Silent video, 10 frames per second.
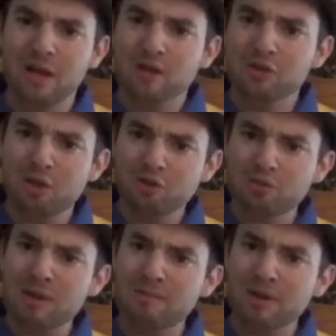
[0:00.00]
so I'll do
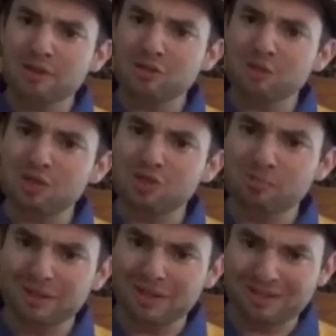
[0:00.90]
my best to
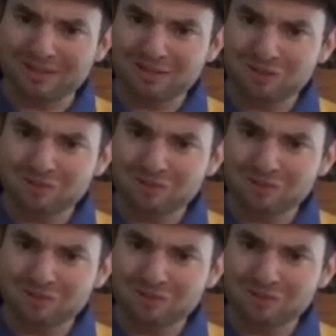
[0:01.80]
explain it.